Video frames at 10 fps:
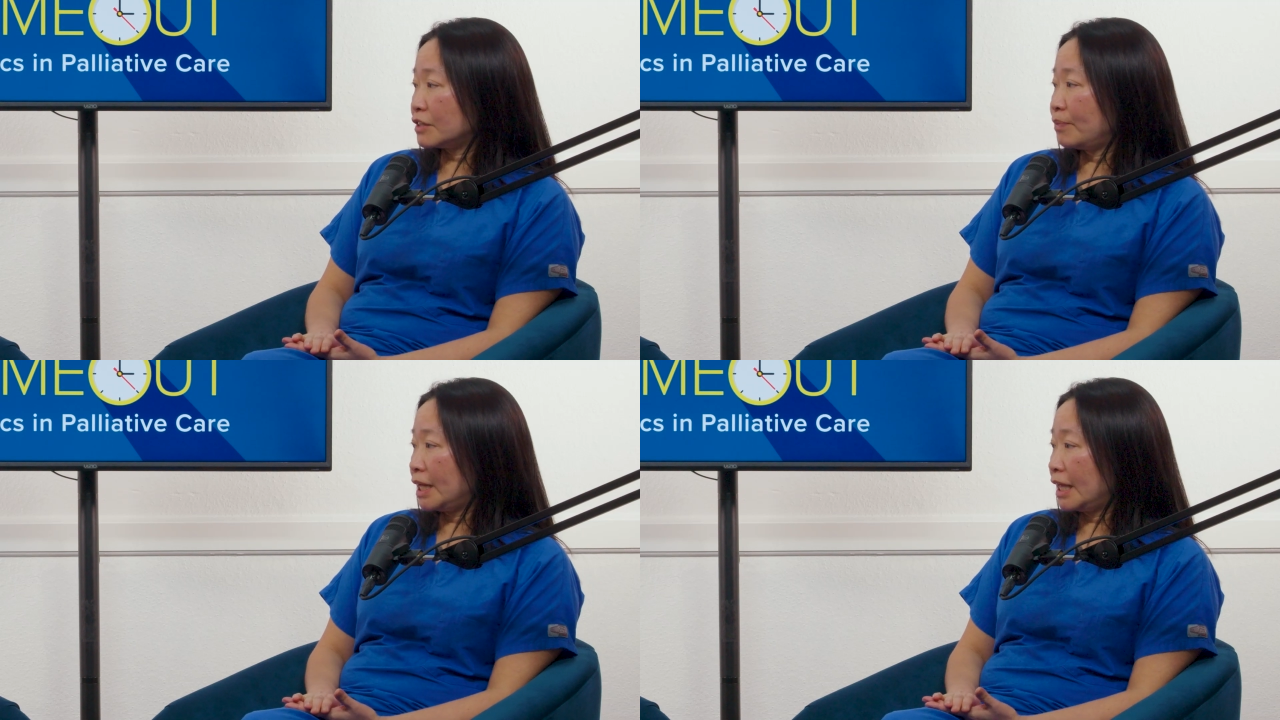
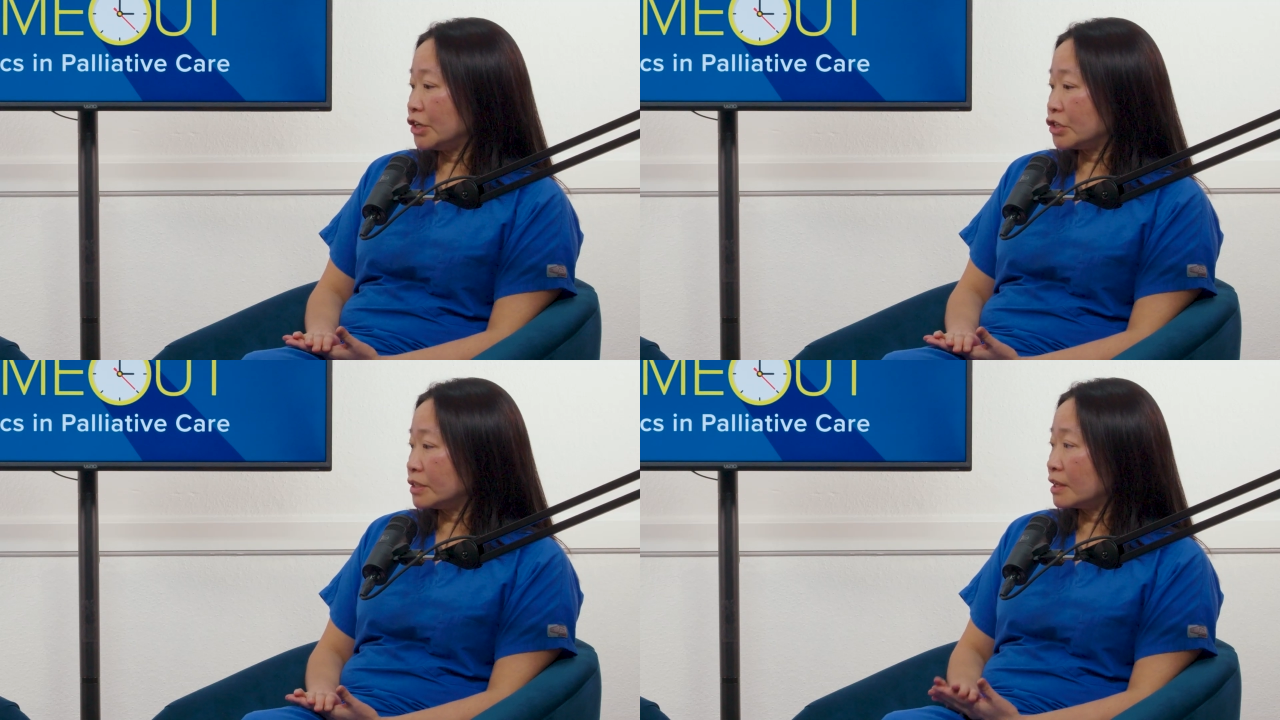of
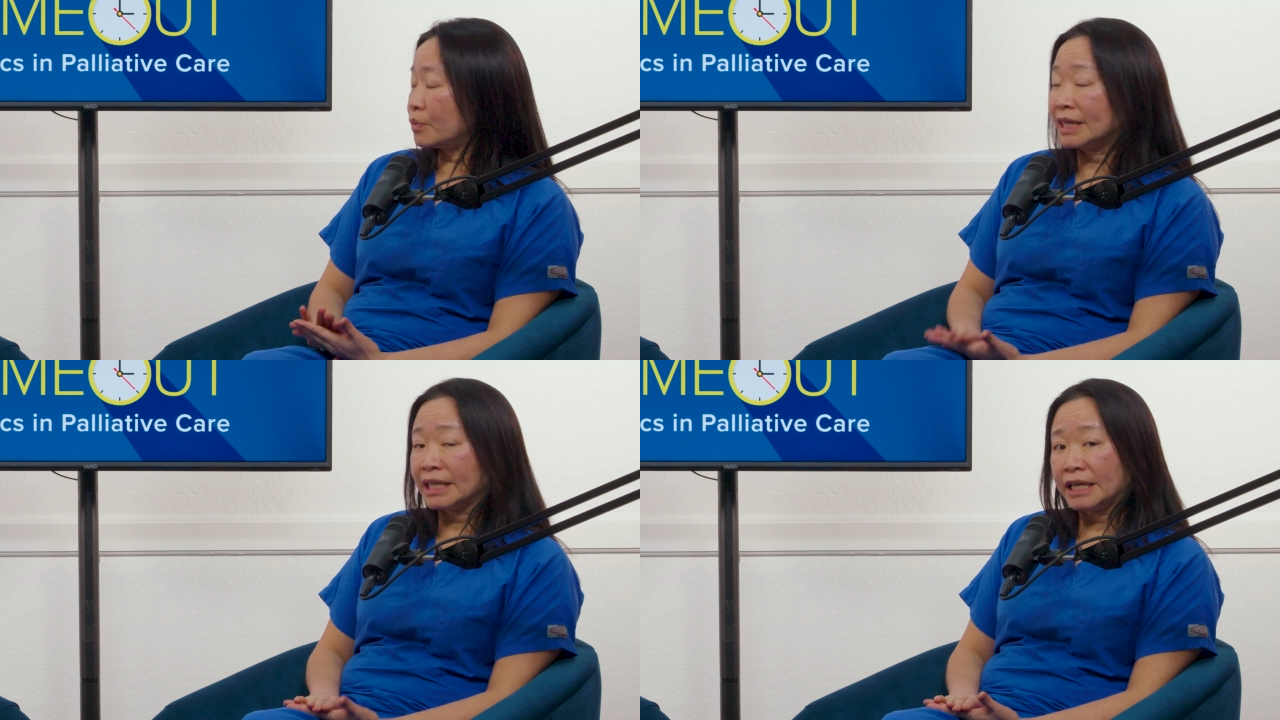medications that
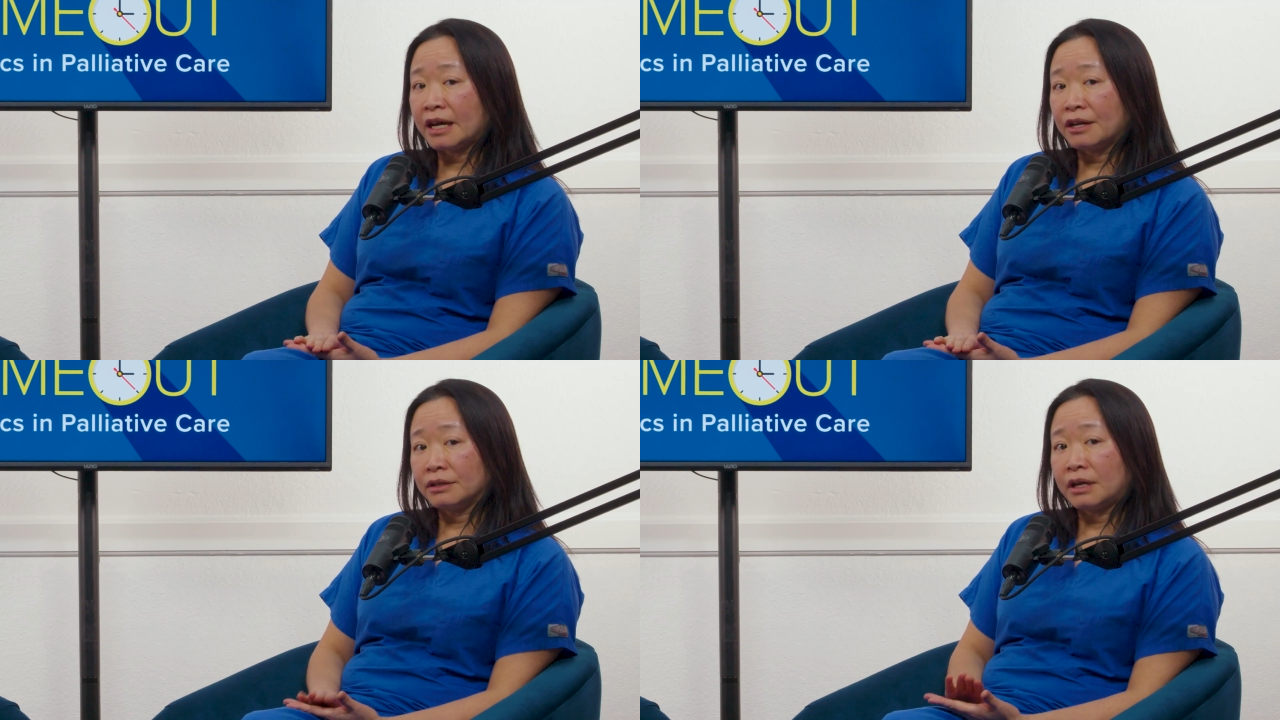we lean
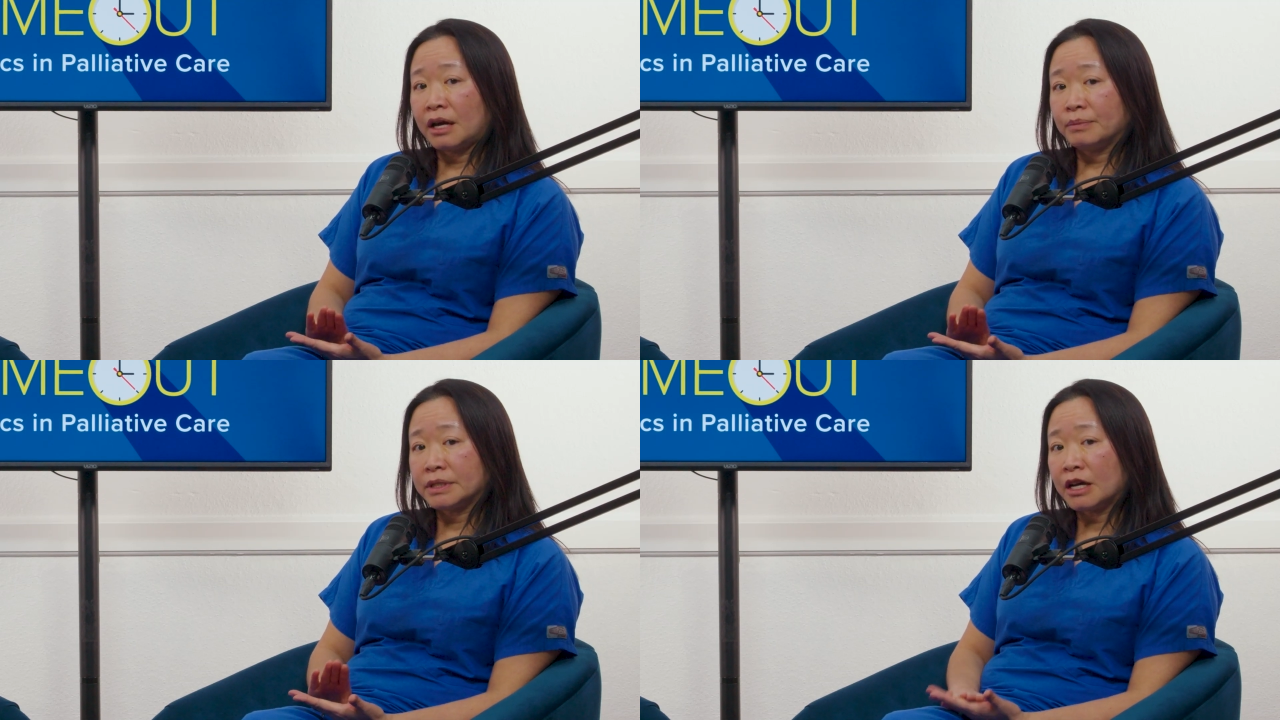
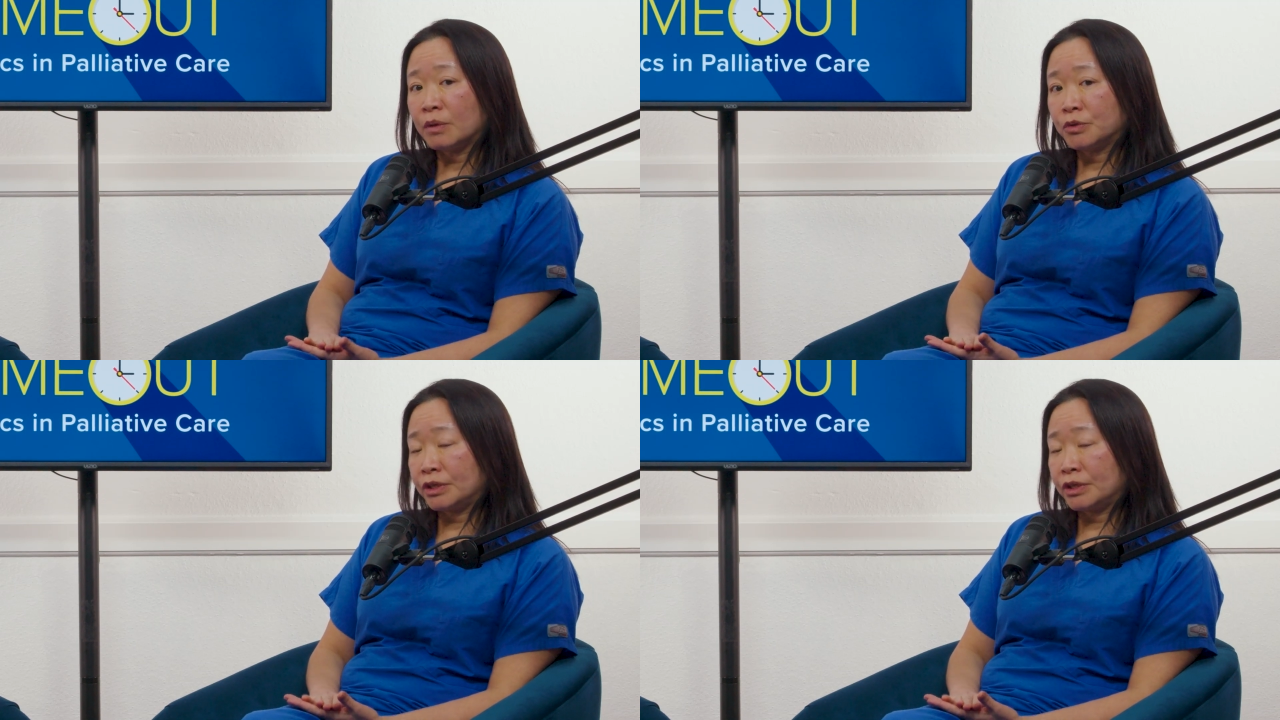on to help